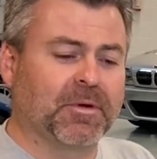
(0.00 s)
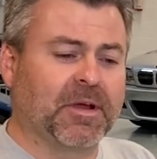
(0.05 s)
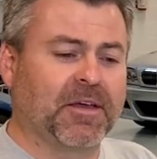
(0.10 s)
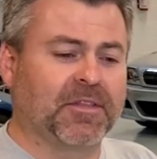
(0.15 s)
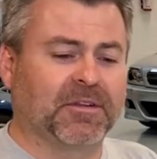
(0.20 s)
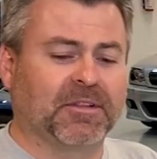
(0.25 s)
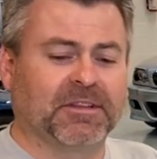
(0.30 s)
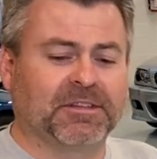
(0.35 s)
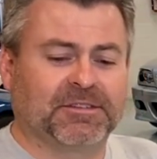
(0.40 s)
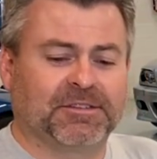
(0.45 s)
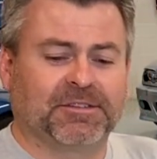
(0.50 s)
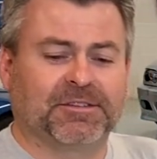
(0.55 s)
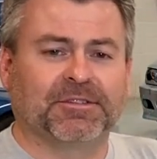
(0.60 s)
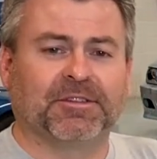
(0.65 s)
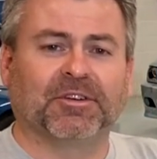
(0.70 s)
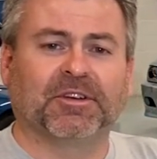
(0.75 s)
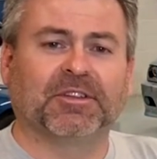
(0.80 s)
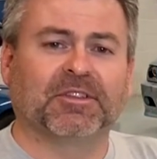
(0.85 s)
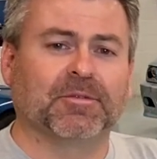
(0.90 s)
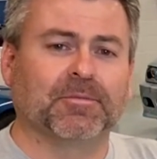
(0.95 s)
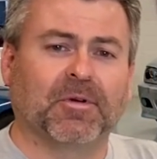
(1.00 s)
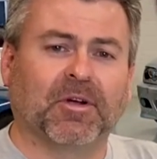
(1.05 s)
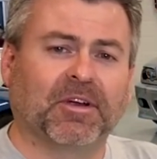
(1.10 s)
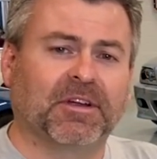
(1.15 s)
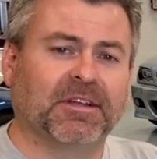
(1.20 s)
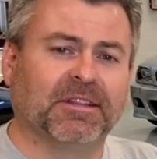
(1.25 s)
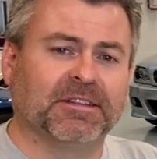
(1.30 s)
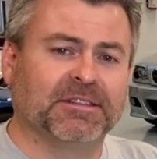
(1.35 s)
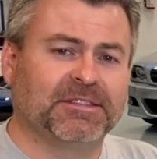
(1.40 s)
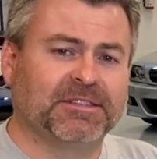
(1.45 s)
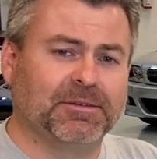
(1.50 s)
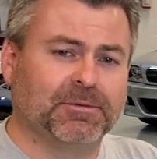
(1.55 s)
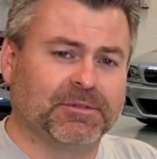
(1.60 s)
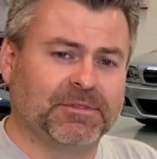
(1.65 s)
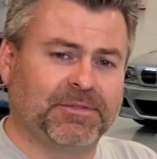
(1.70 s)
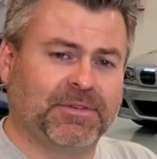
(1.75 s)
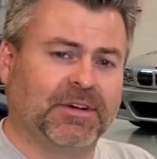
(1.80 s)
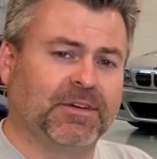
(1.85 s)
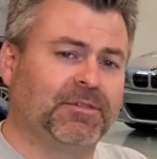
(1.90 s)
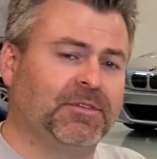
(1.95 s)
Rather, let's just look at the market. Let's see
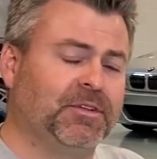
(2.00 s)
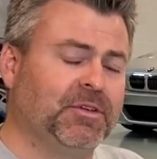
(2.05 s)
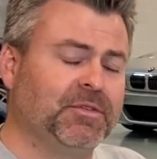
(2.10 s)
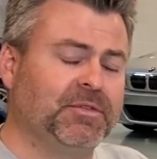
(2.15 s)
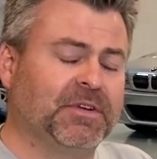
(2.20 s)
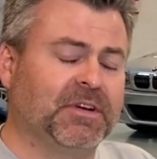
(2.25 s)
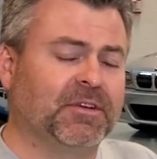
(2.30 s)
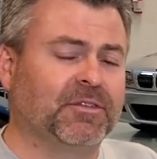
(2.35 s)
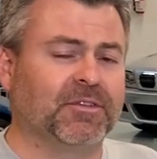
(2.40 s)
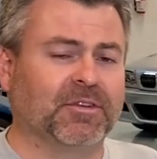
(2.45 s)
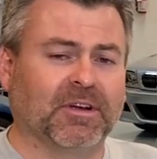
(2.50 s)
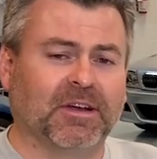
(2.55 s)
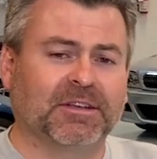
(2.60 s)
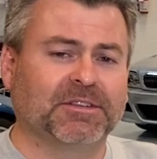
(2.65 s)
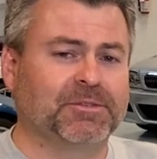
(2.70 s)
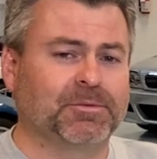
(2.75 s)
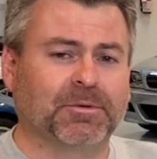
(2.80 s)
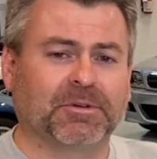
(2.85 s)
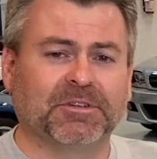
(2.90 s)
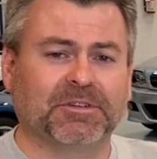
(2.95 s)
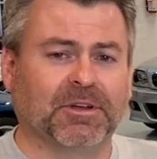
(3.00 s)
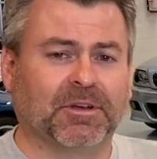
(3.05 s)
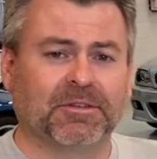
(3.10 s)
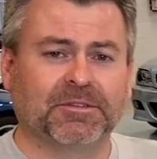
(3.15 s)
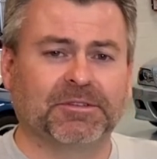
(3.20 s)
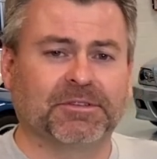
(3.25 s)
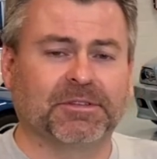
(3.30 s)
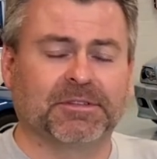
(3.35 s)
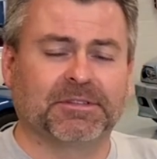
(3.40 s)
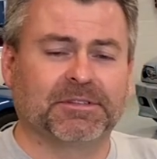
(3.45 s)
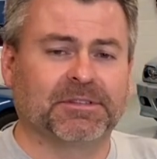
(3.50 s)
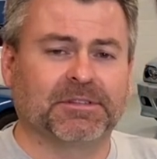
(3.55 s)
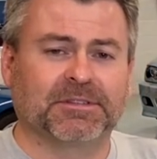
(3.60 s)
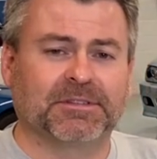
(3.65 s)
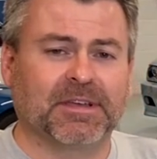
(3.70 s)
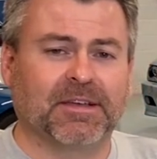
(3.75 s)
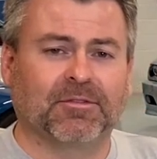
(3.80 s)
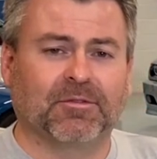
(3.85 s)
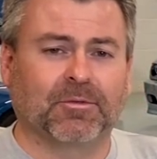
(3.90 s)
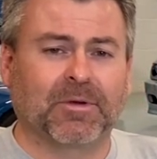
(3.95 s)
what's fair for you, fair for us. We're adults.
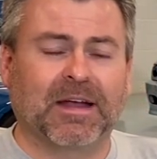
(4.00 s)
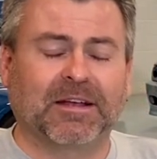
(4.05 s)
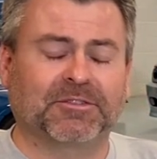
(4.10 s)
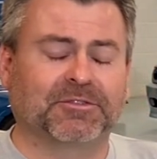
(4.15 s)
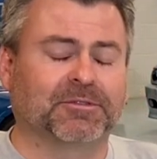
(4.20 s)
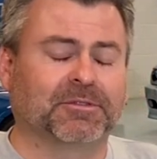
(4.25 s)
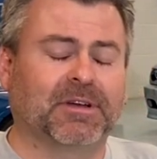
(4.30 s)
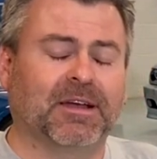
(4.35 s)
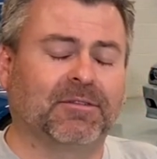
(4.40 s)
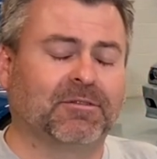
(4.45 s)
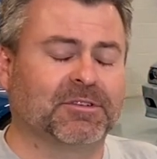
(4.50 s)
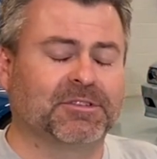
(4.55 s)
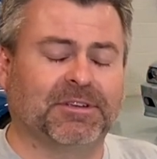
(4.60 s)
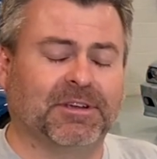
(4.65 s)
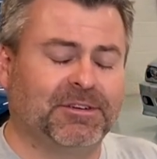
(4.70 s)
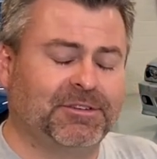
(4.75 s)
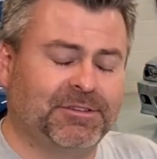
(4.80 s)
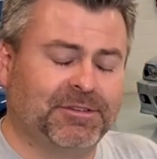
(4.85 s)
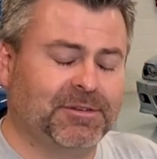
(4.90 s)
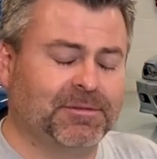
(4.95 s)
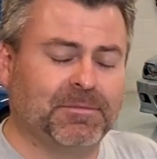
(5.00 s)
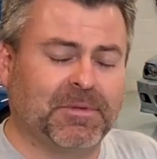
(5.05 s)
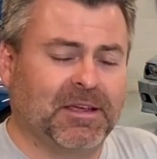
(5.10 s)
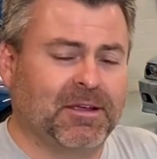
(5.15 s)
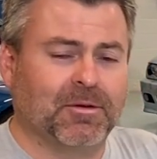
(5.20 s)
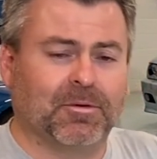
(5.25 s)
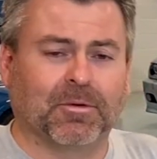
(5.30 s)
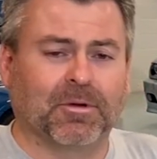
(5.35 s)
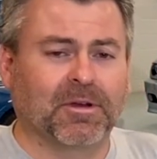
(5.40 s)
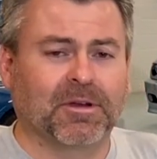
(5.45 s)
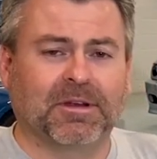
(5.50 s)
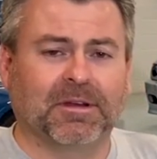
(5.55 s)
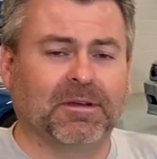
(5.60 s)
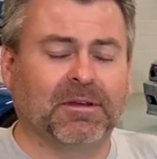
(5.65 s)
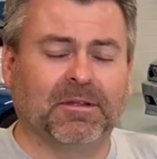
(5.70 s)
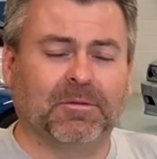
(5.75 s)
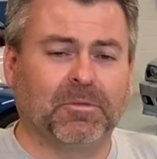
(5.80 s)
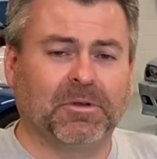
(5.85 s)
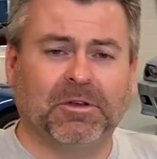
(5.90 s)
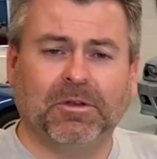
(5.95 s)
Let's have a rational conversation and make it work.
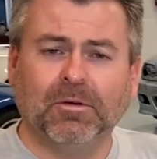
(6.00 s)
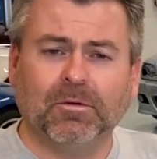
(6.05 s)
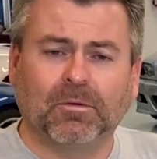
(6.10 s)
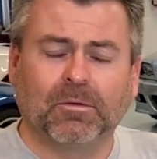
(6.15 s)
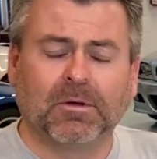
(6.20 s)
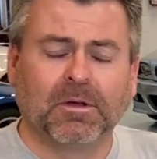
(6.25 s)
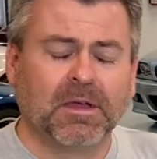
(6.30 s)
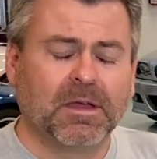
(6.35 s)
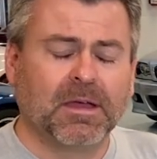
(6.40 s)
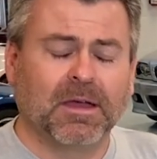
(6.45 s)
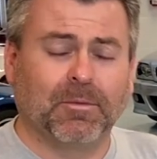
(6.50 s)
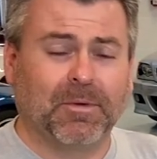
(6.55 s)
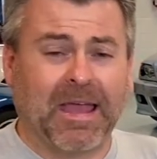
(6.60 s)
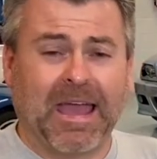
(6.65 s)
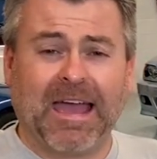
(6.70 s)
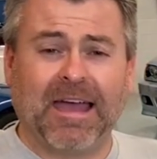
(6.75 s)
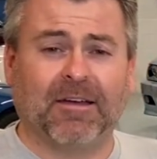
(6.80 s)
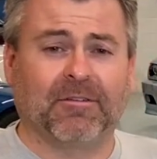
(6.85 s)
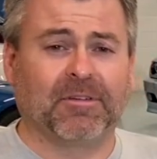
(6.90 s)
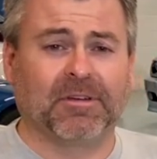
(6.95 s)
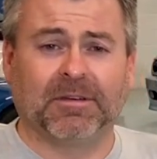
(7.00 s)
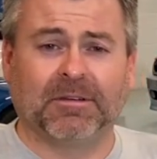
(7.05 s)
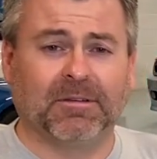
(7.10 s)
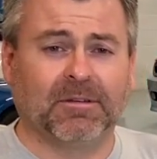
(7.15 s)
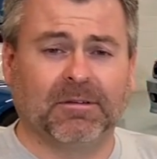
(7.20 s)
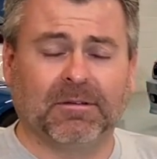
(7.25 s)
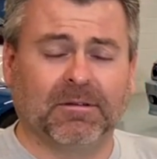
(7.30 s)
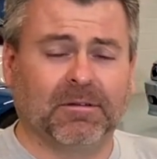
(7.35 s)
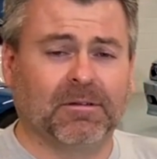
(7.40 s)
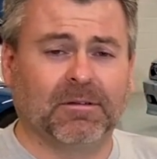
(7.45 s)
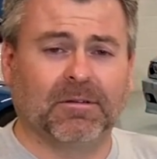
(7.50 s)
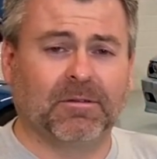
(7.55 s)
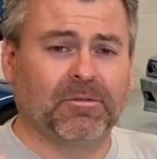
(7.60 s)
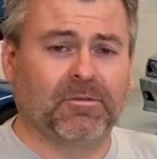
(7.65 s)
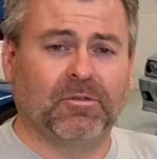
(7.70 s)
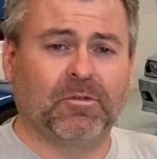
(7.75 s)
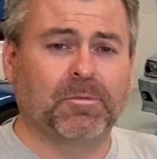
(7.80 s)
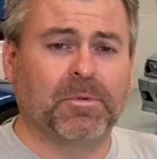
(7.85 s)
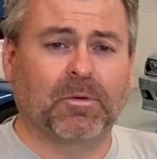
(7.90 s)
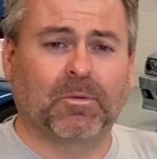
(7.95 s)
And we do, and we have. And
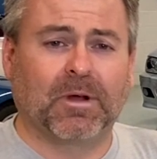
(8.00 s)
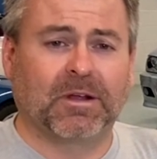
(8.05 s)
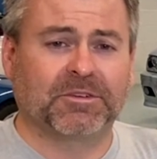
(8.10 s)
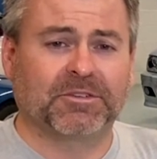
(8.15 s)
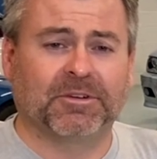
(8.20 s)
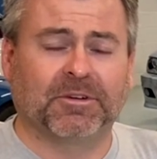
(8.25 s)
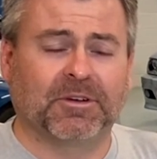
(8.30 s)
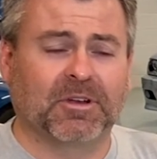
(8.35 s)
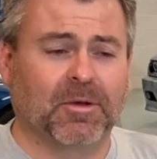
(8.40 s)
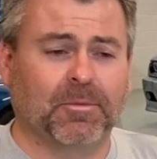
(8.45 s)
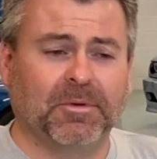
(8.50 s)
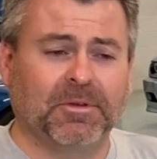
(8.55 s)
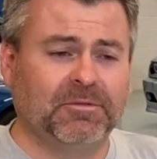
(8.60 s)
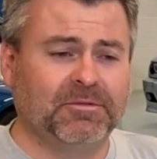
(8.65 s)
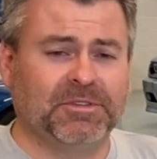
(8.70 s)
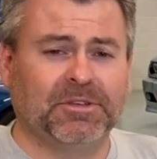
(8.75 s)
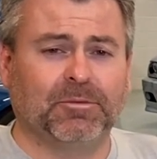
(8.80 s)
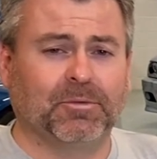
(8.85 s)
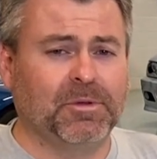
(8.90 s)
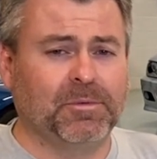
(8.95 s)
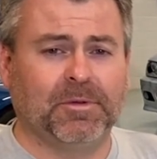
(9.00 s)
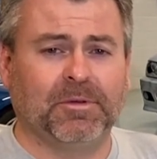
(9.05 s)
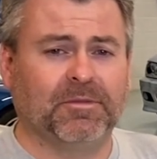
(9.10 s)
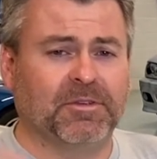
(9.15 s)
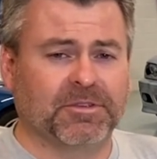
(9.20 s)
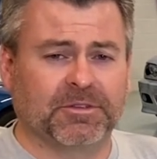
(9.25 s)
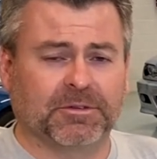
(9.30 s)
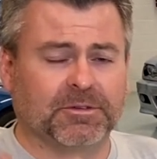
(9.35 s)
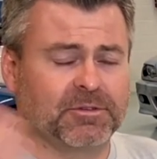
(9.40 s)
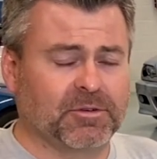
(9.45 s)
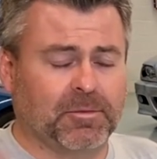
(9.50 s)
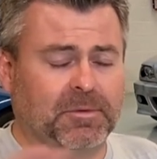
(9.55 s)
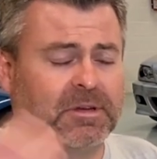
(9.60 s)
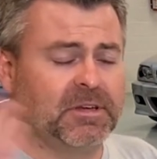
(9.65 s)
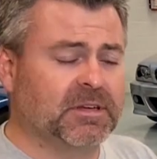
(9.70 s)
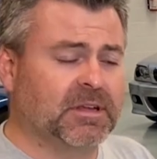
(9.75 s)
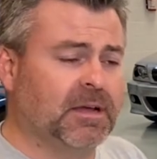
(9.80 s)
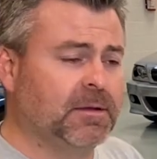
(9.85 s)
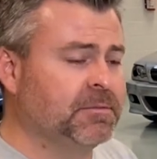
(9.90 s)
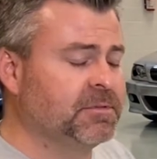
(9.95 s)
if you've been watching our company, you've seen repeat visitors so many
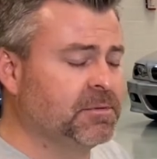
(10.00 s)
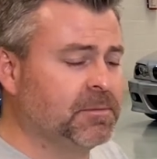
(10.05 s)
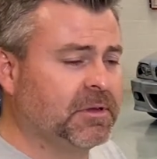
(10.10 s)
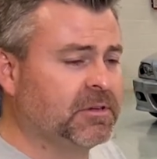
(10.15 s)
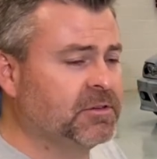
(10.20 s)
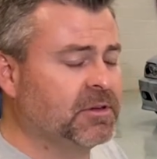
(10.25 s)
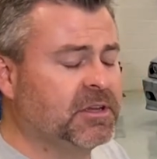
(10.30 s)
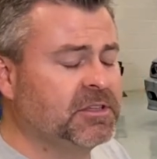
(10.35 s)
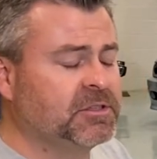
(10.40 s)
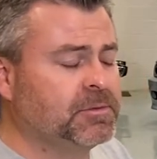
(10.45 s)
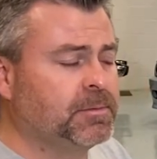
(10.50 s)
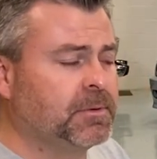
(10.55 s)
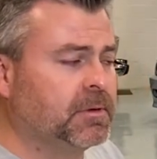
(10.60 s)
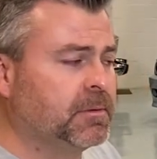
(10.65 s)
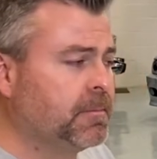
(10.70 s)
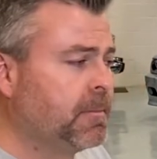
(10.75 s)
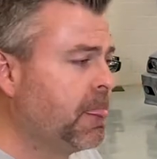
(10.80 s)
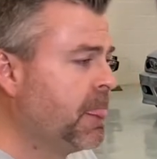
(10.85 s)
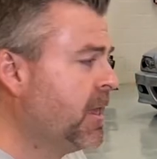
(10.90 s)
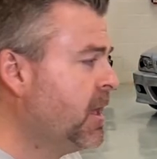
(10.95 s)
times it makes your head spin.